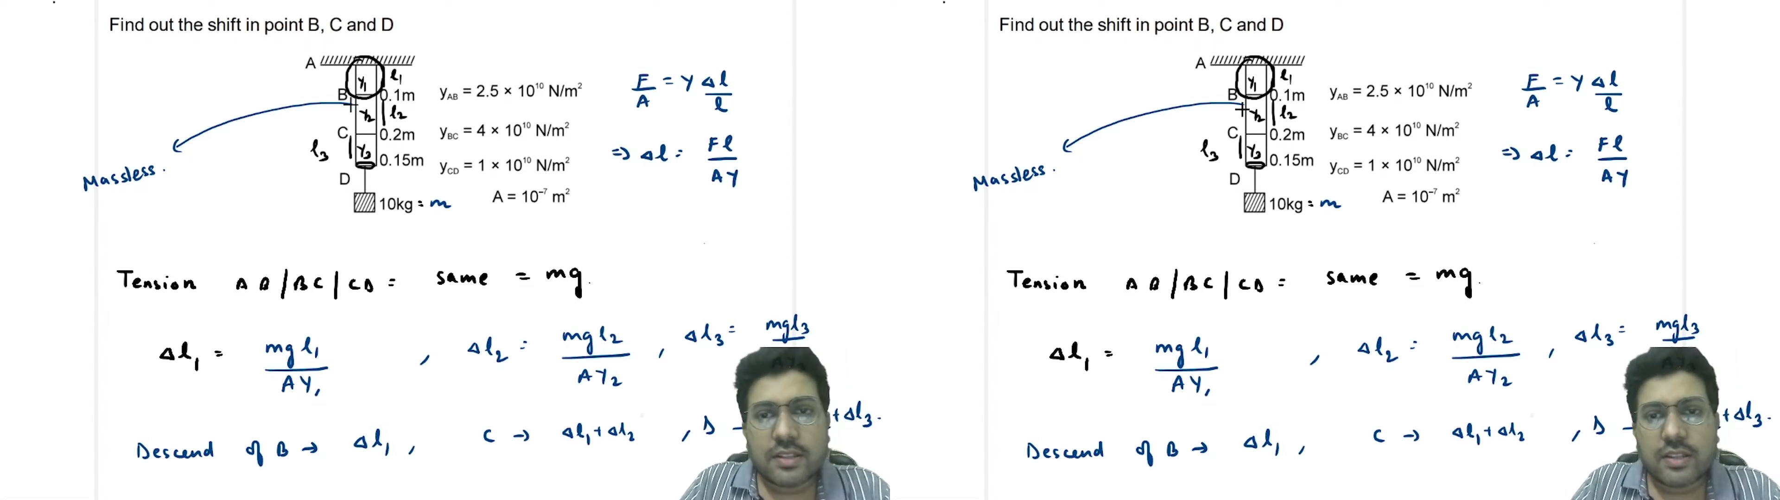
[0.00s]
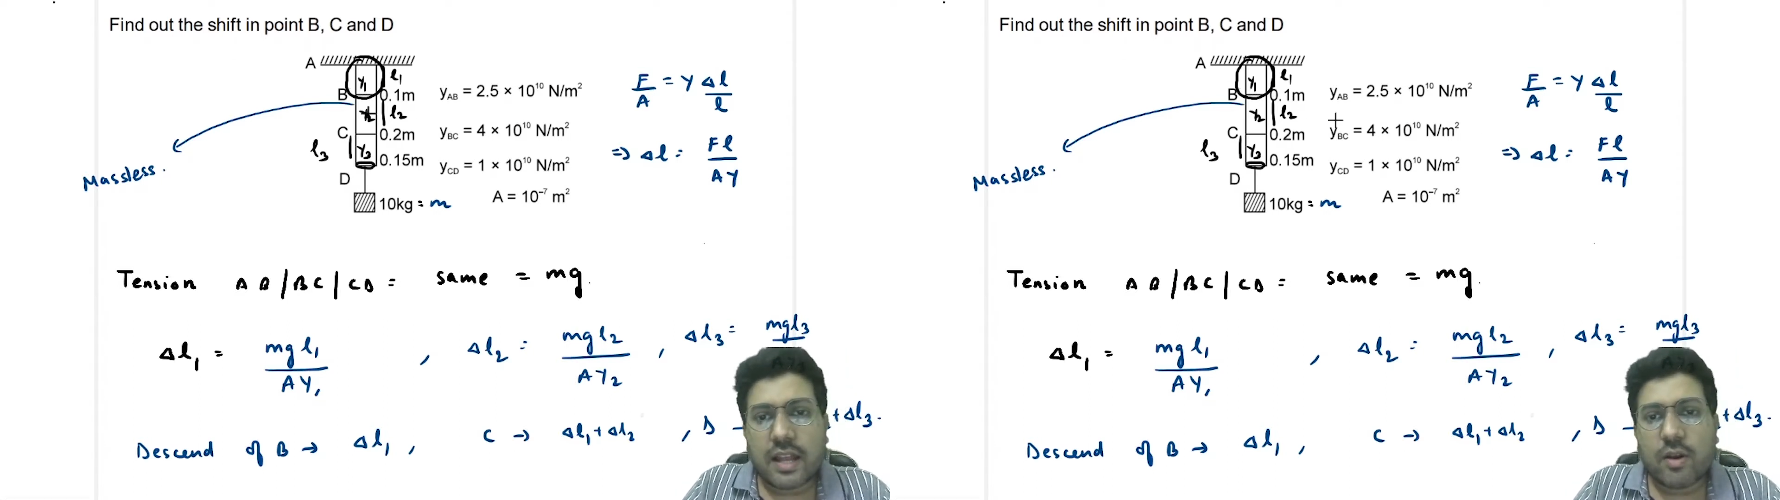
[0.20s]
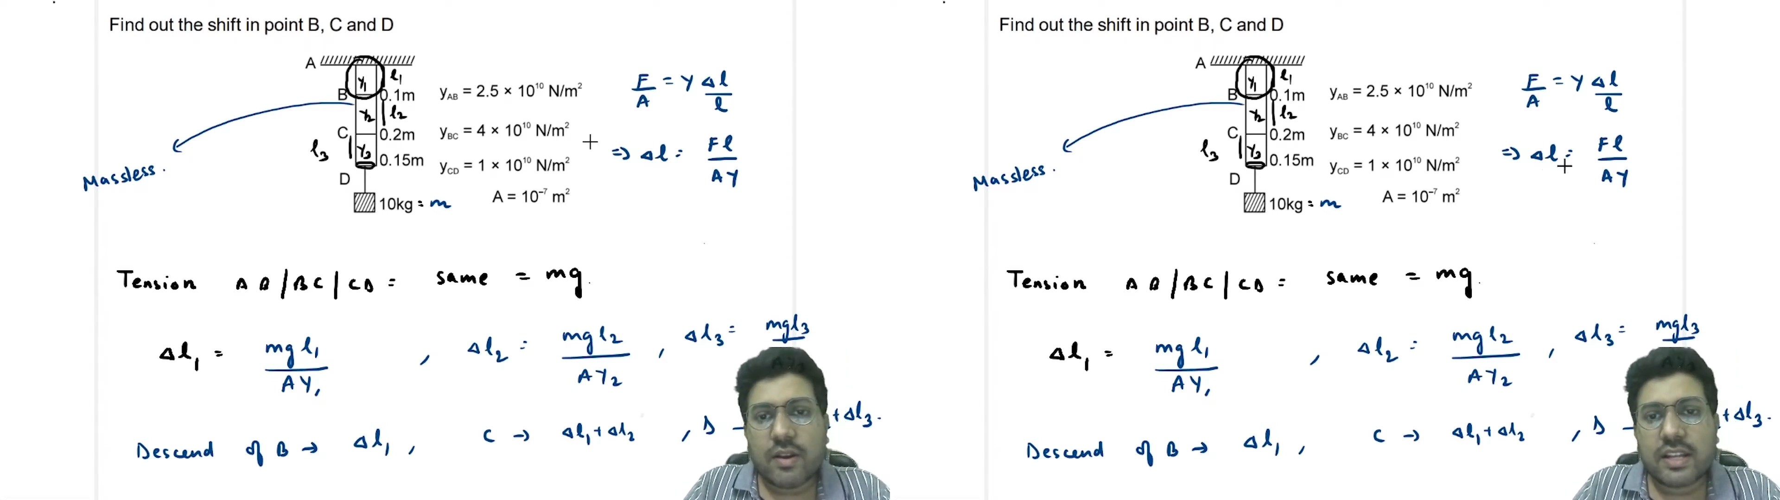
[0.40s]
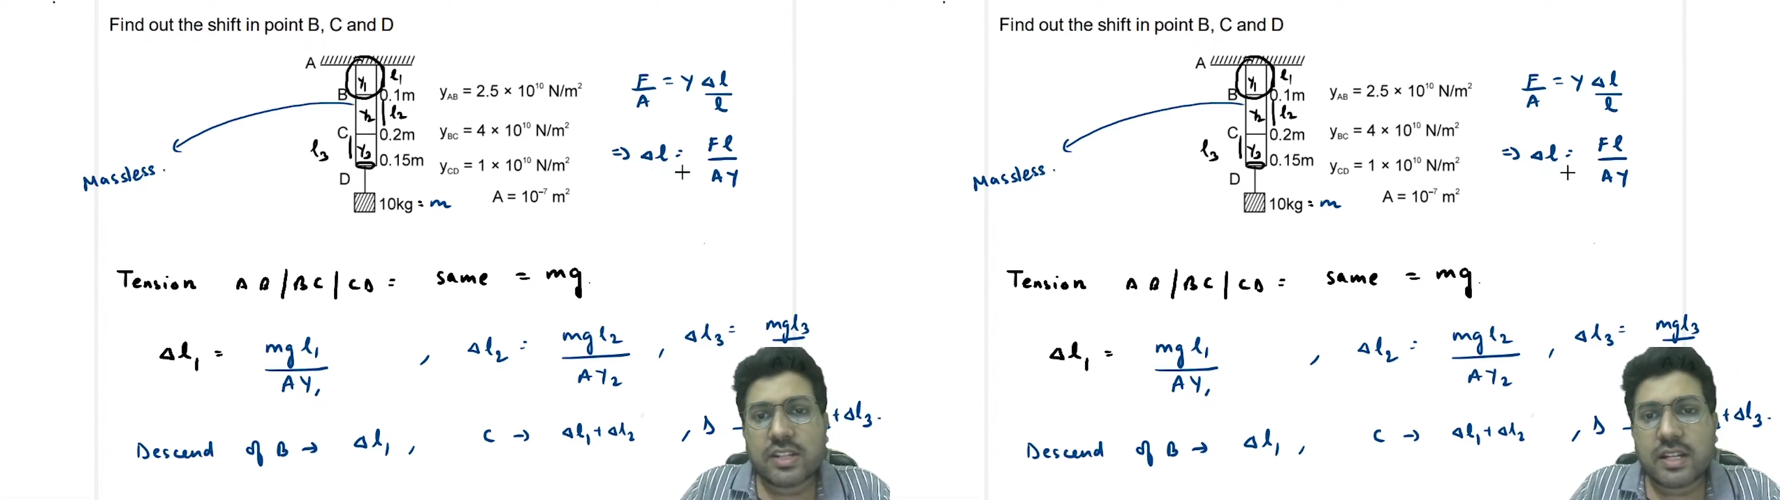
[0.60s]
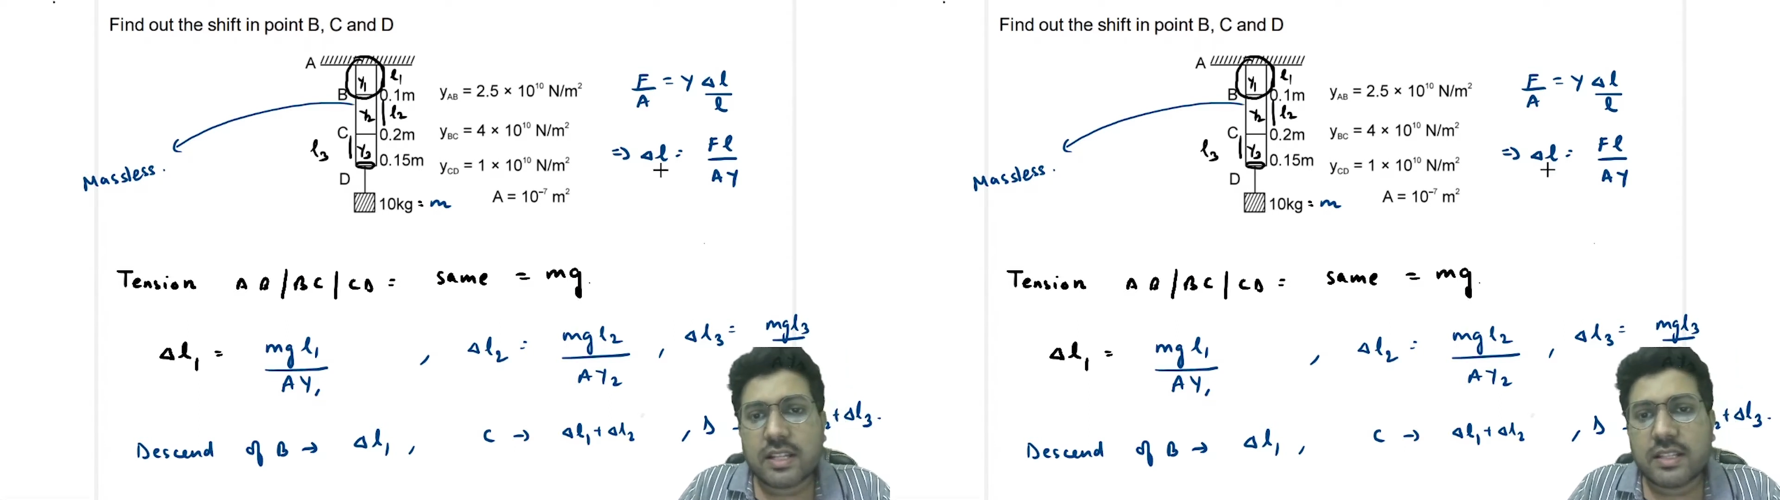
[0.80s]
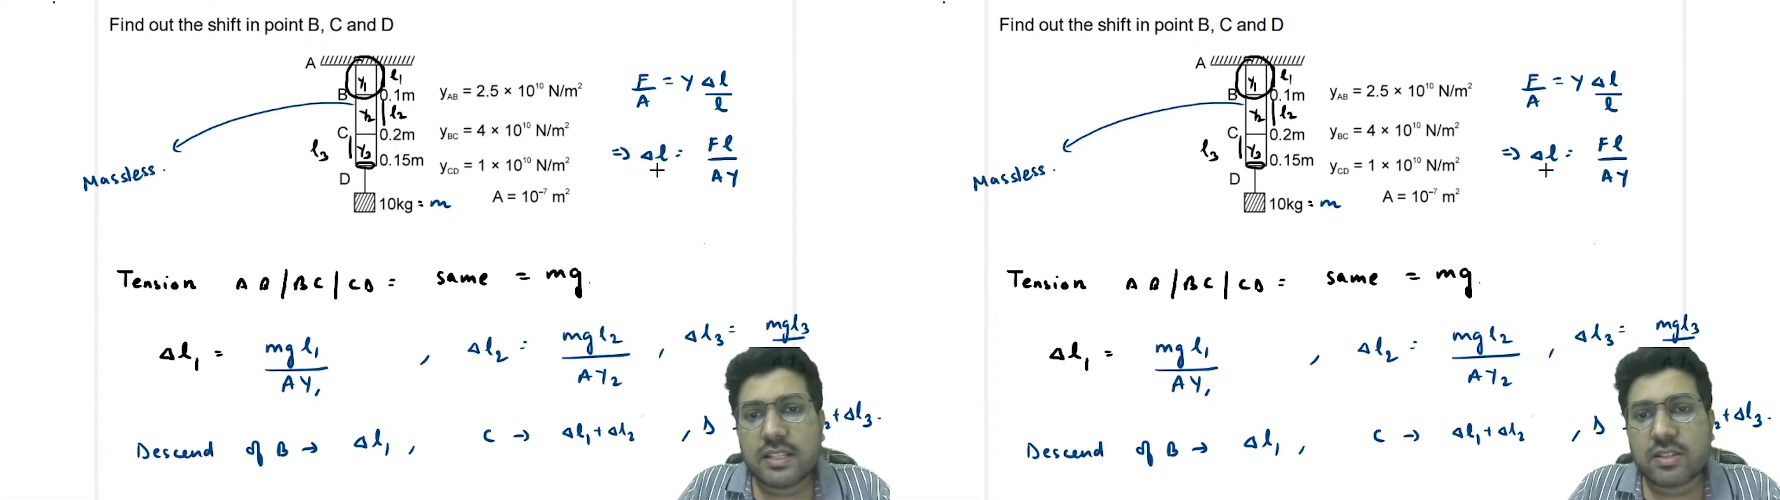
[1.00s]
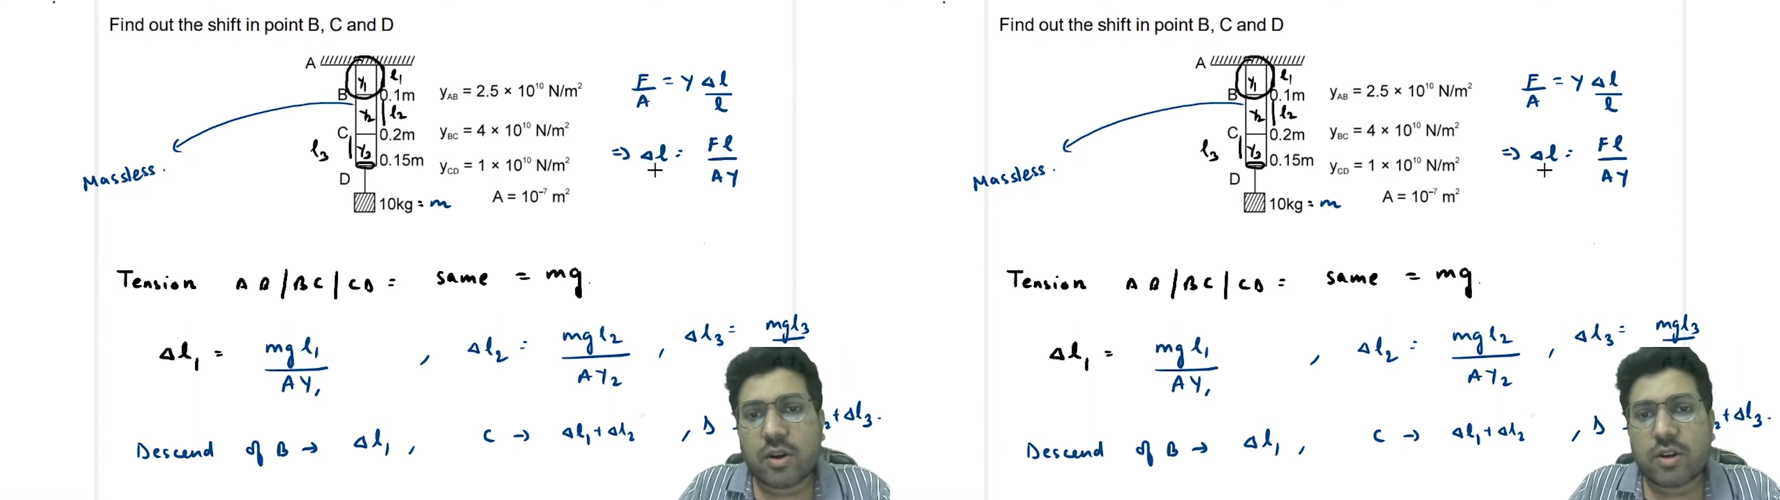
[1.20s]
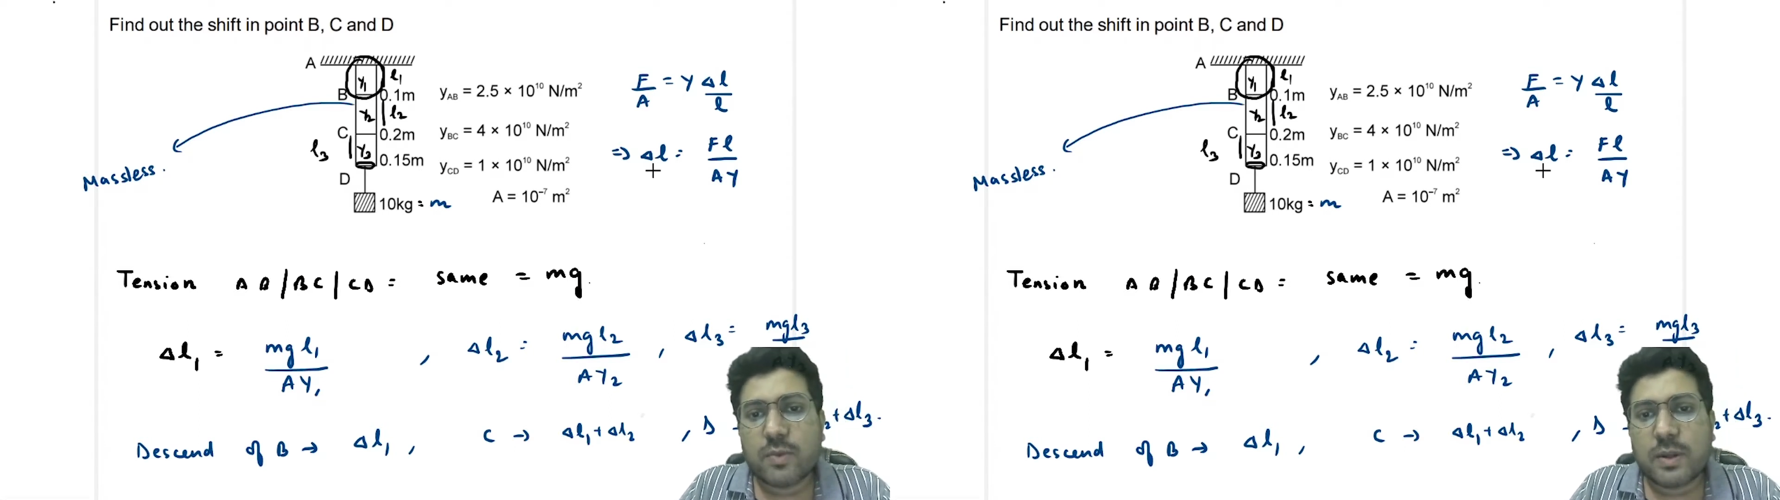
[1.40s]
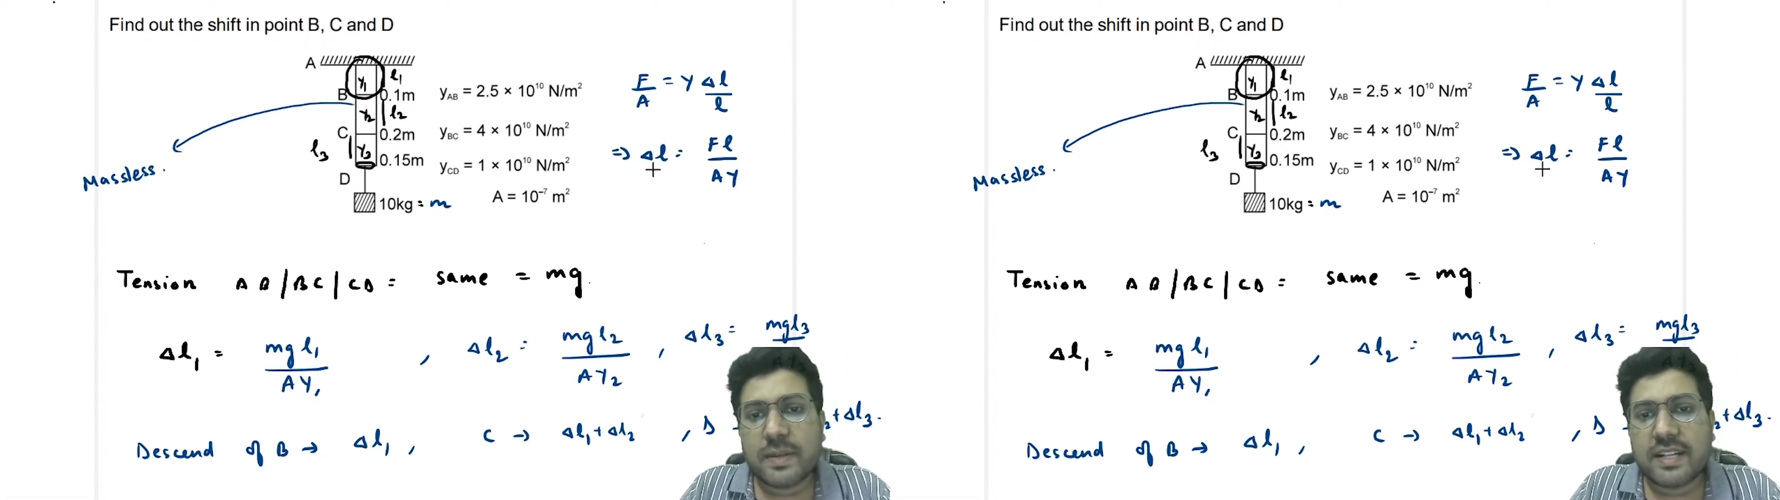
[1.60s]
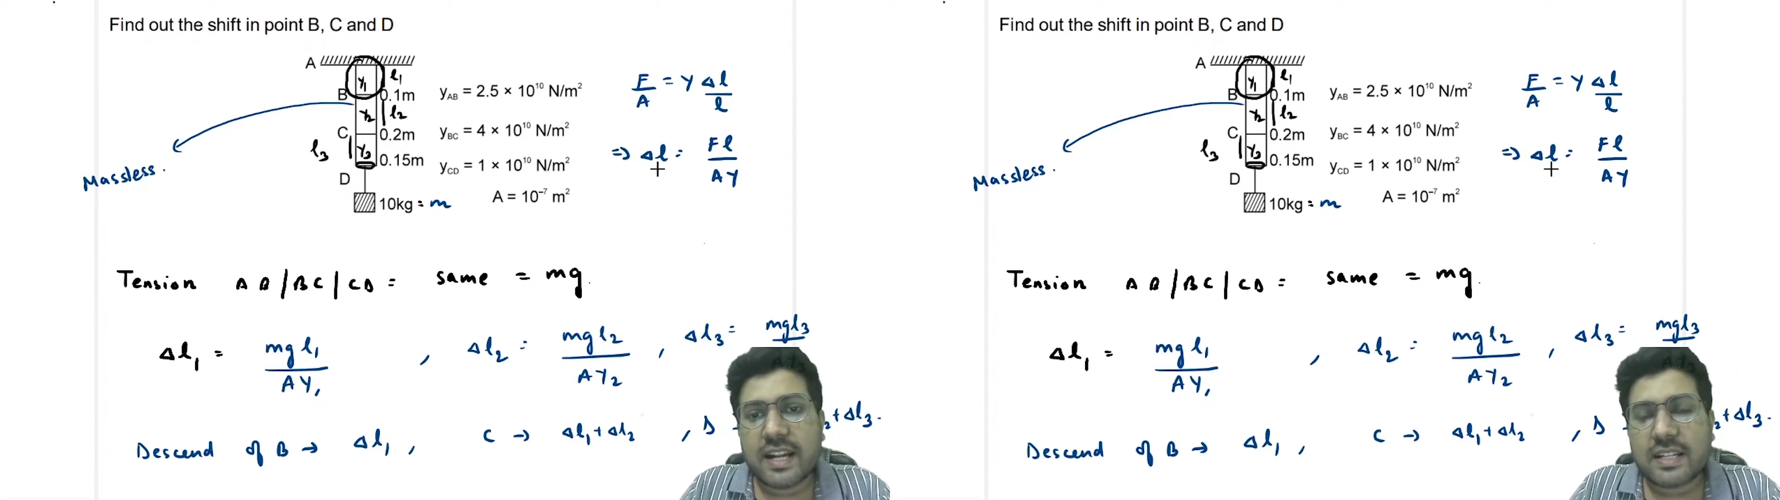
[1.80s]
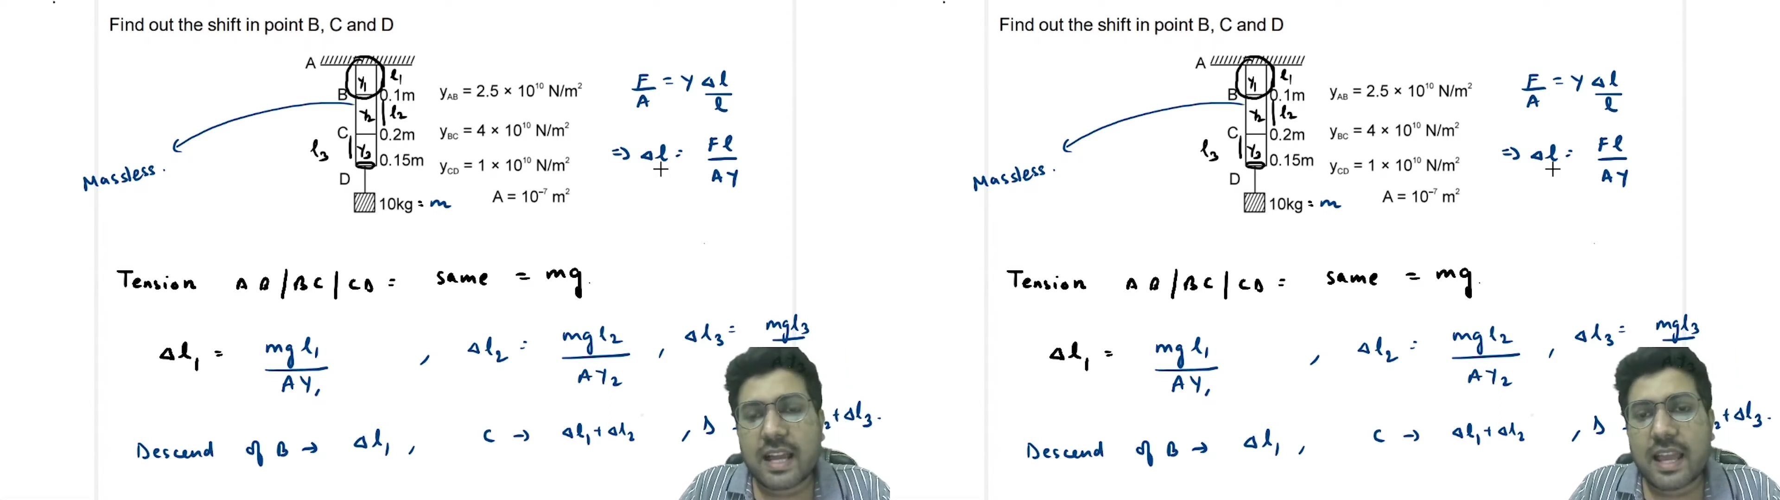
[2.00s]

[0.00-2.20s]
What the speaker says: The elongation in this rod will be delta